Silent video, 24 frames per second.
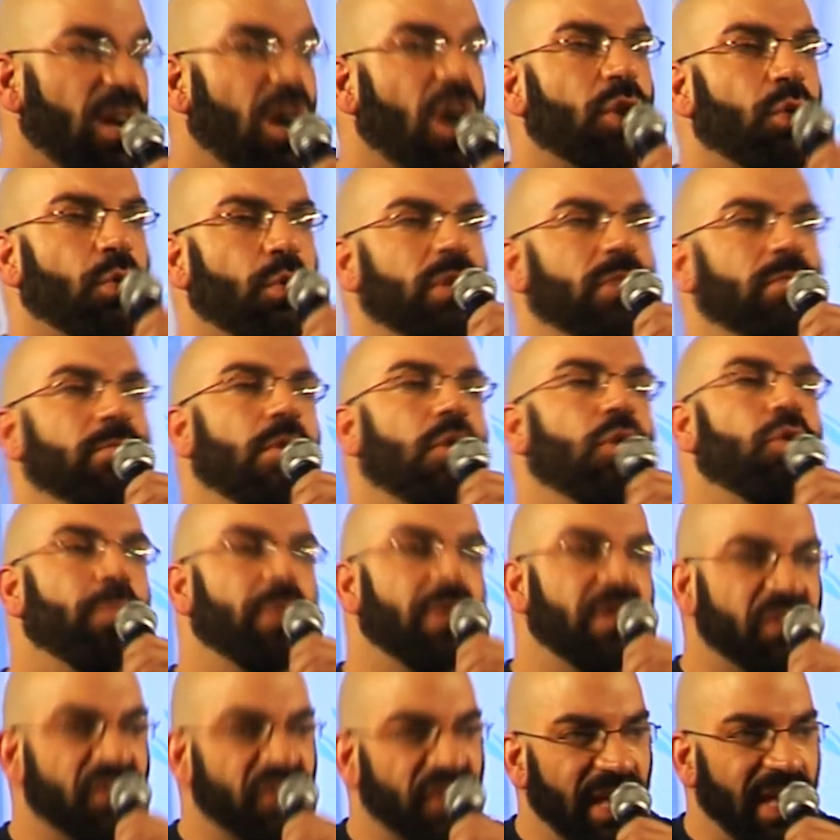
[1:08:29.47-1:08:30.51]
That awkward
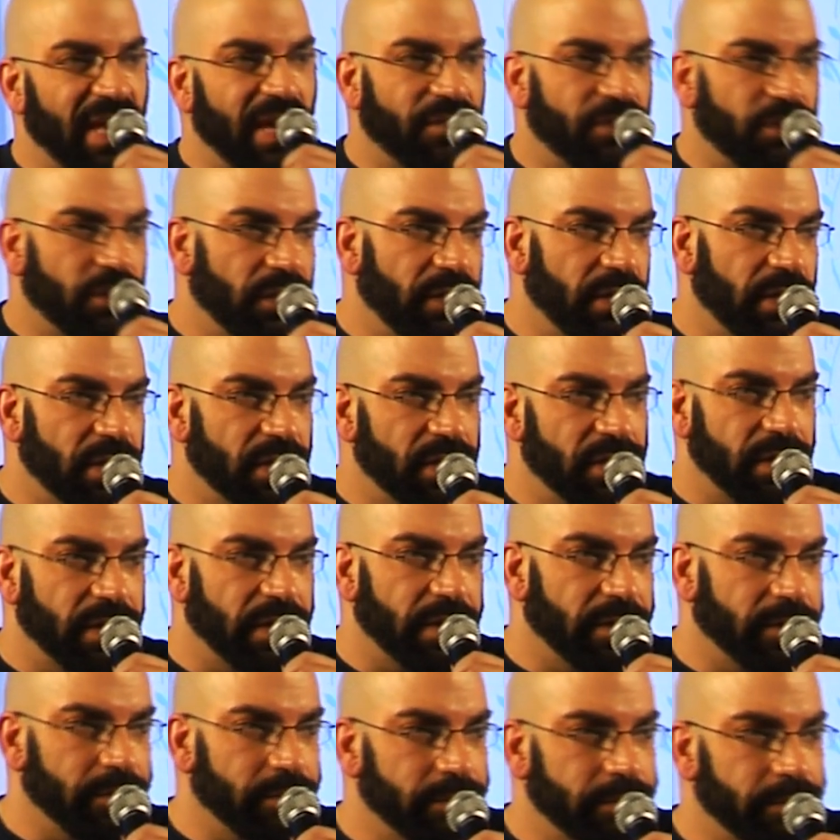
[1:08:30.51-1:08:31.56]
moment after the
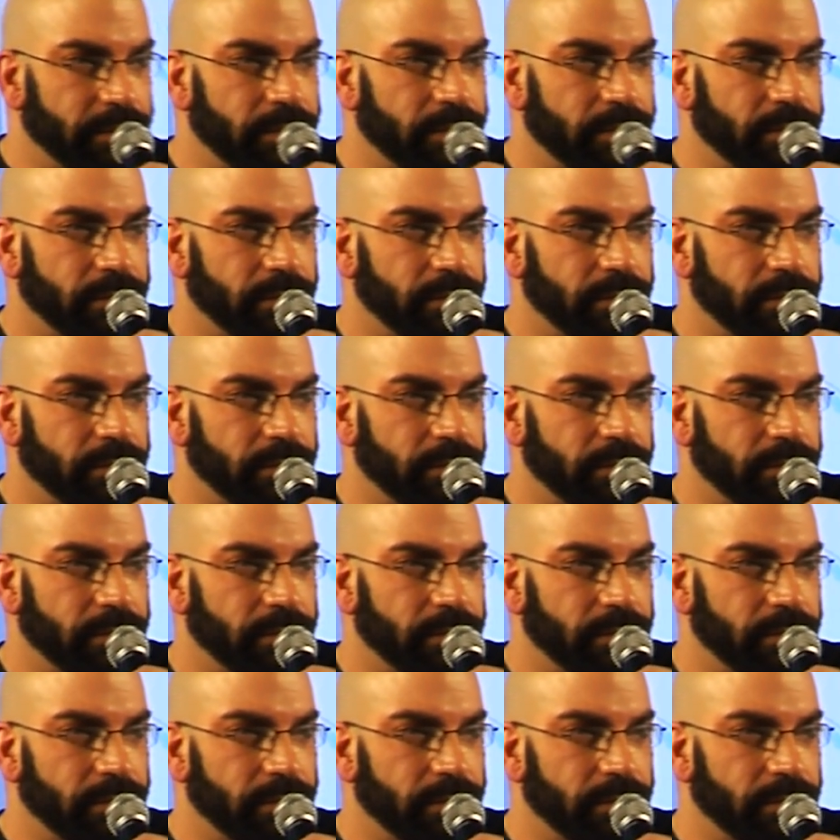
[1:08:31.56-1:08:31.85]
exam.